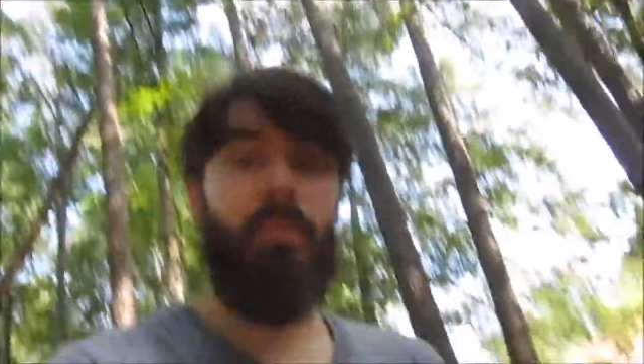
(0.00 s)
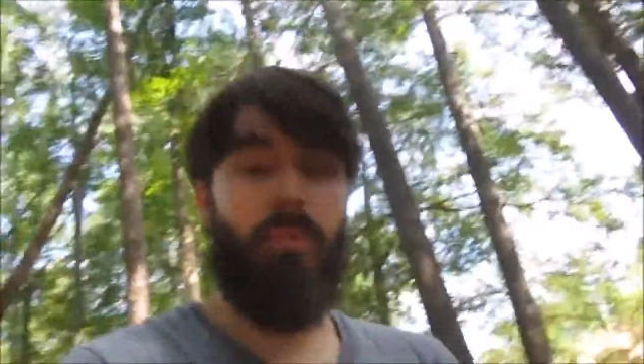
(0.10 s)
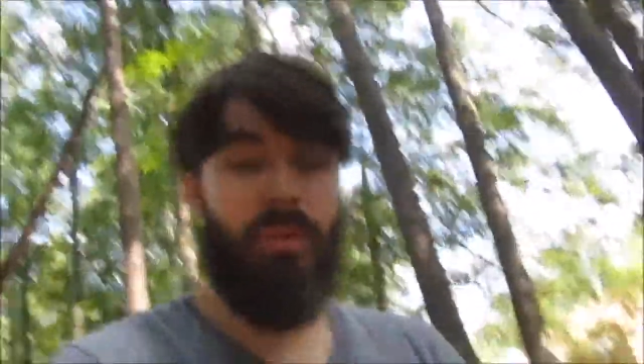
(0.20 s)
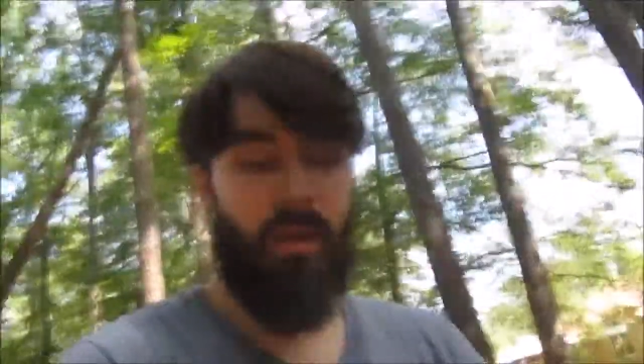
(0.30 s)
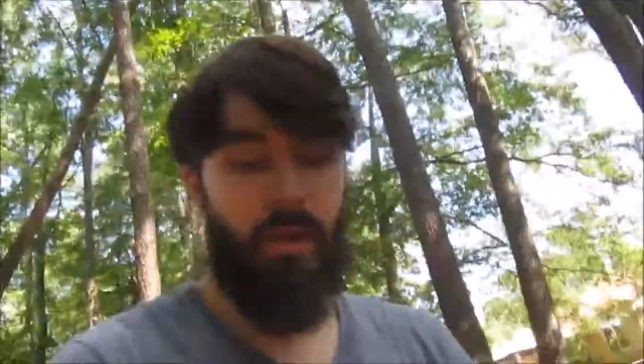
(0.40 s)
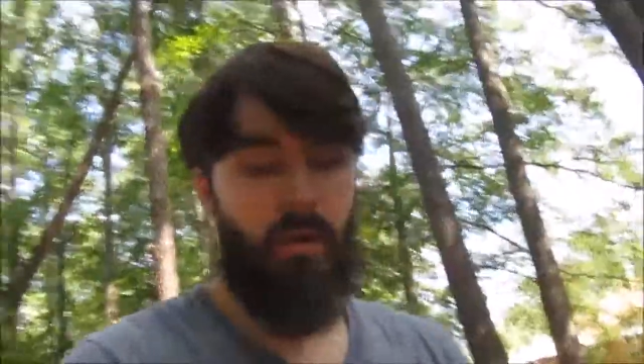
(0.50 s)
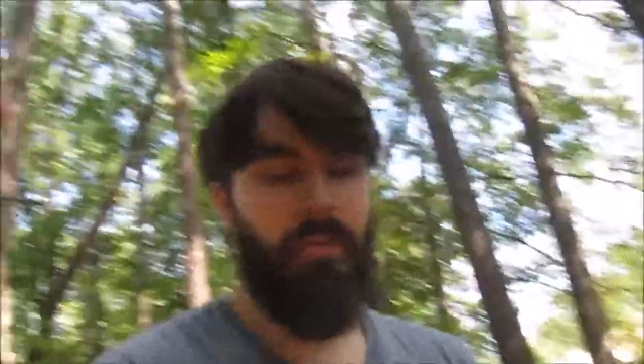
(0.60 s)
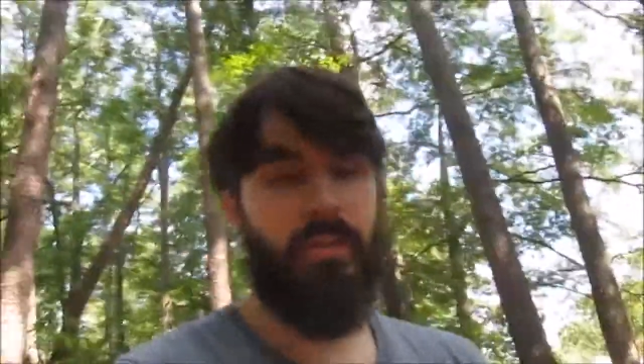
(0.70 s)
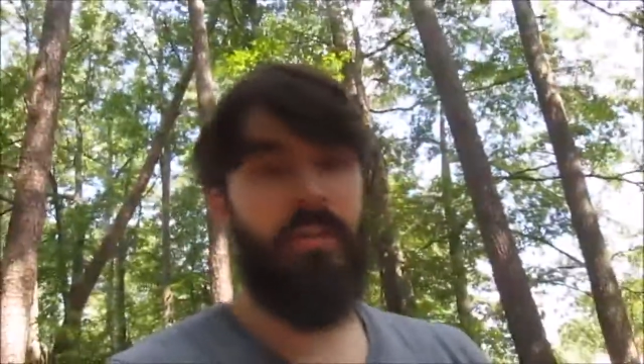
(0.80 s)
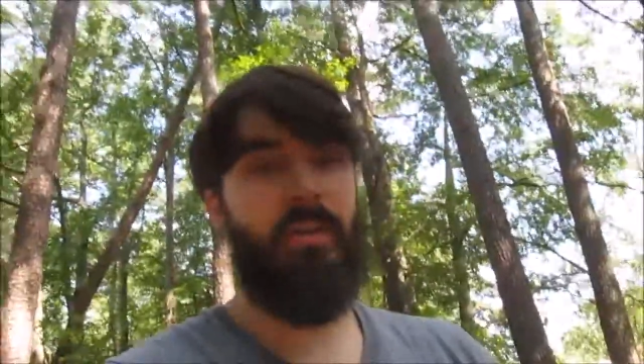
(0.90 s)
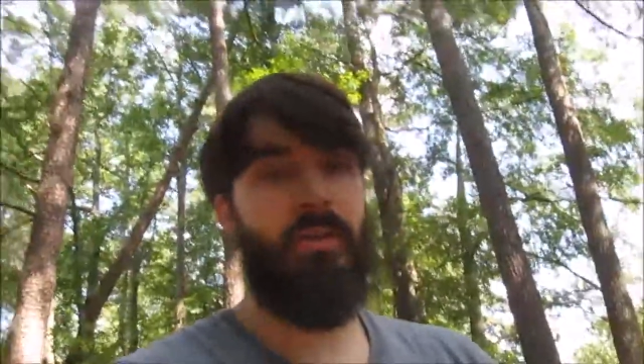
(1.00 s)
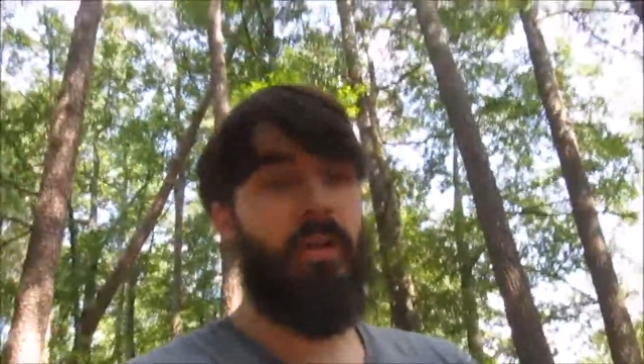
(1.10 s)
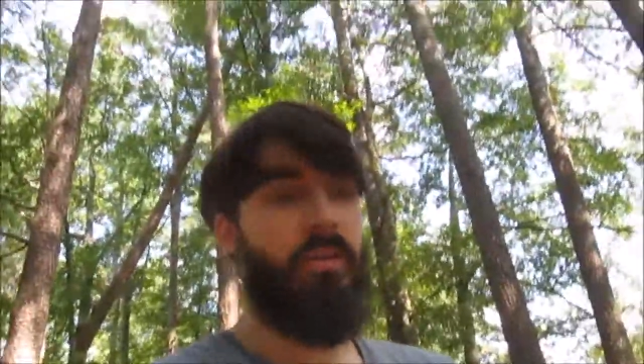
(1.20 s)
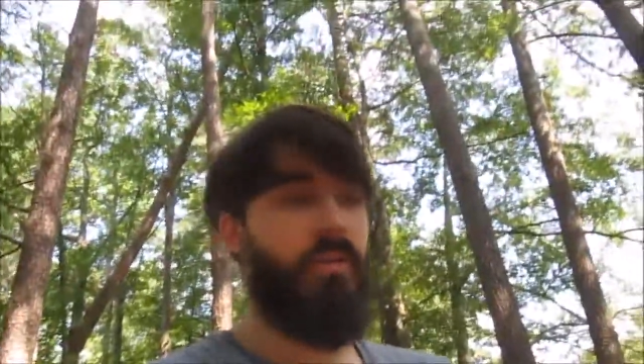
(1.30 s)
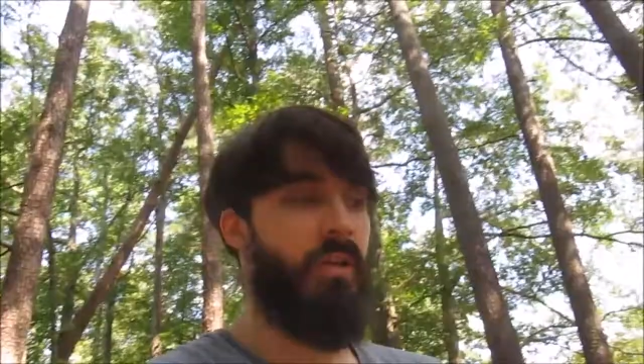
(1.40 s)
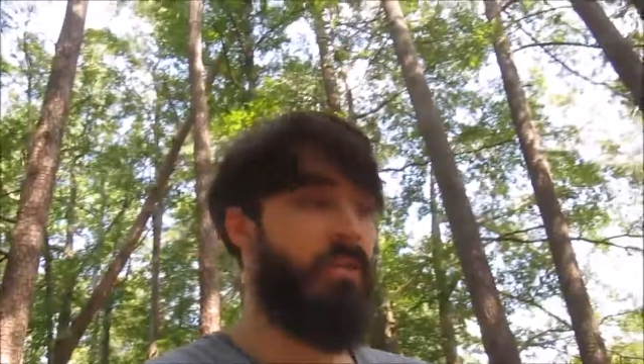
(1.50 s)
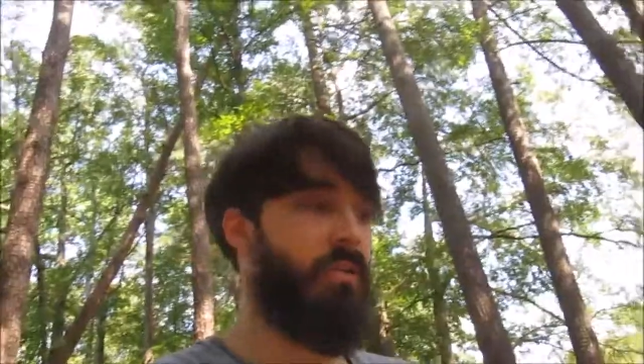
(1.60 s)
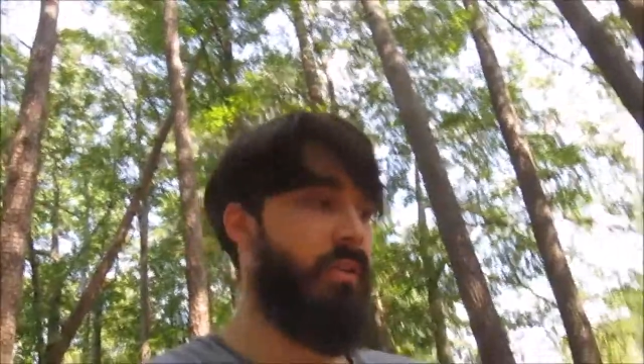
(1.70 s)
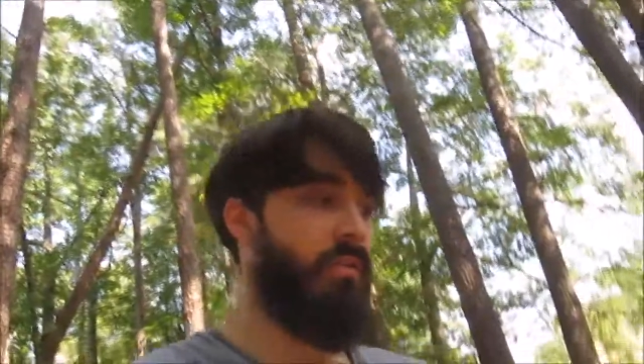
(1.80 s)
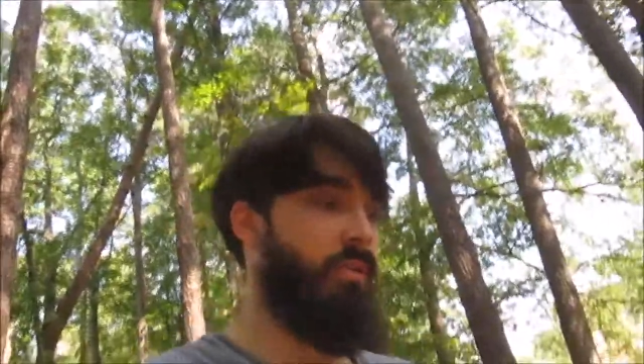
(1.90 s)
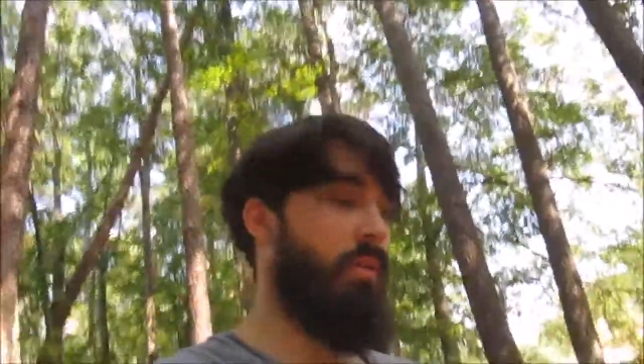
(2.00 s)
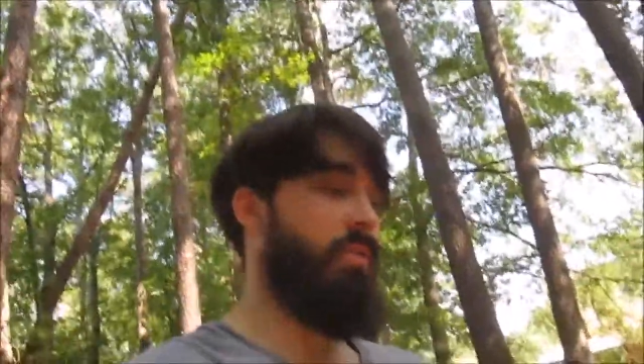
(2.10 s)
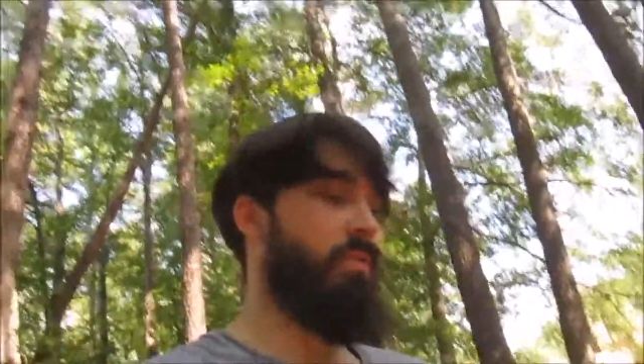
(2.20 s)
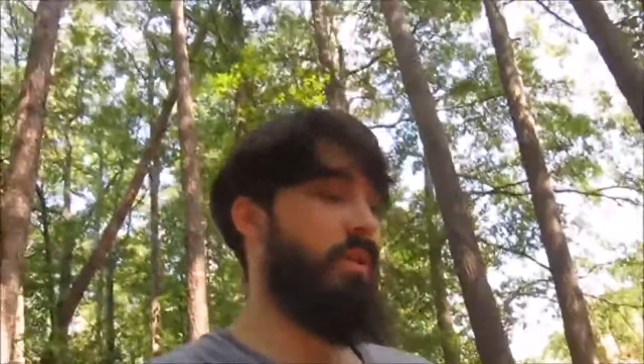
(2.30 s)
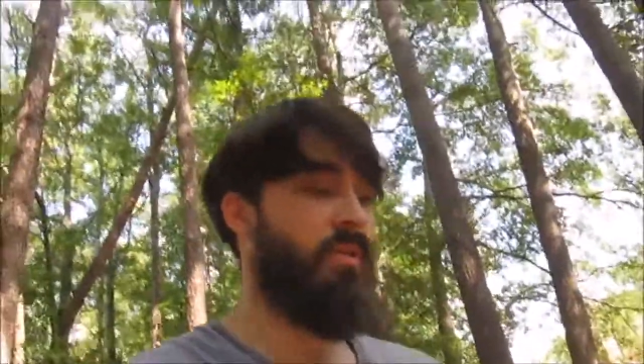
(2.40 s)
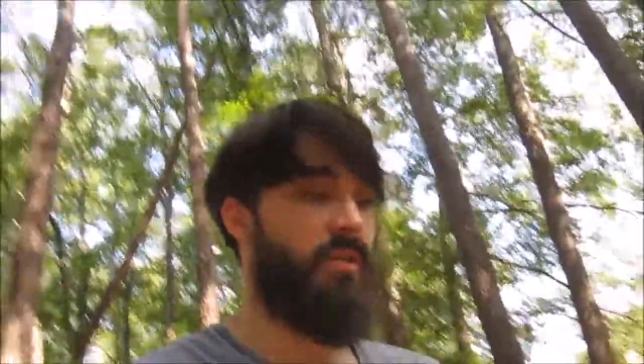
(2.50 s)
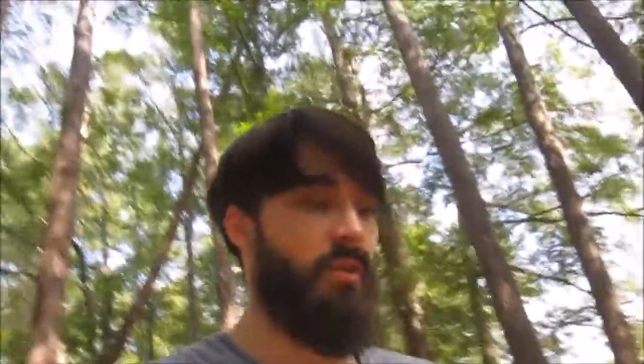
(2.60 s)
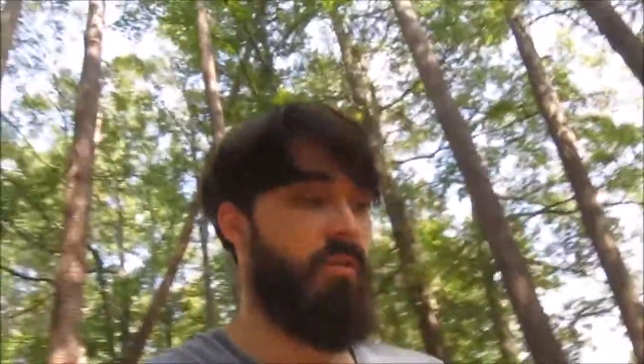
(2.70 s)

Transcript: with that, obviously there's other test things